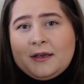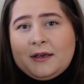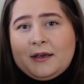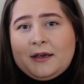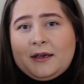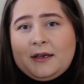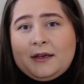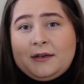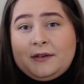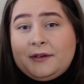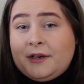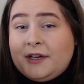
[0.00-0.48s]

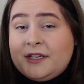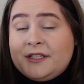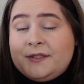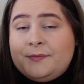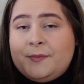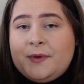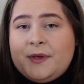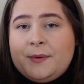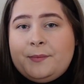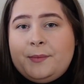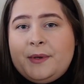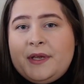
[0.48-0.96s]
nice
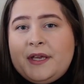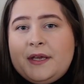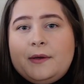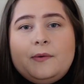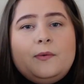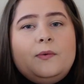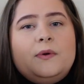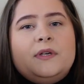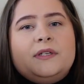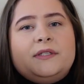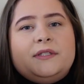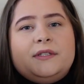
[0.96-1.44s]

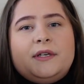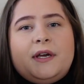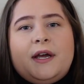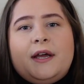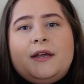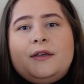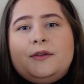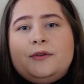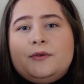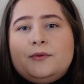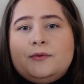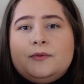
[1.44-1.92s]
BB, which I
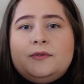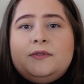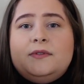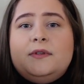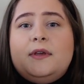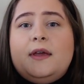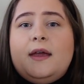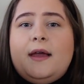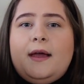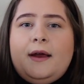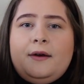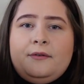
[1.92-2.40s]
use
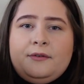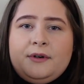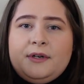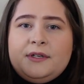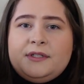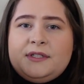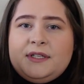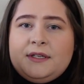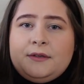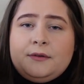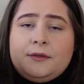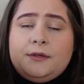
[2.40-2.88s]
every
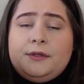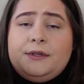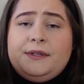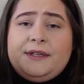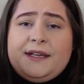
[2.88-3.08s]
single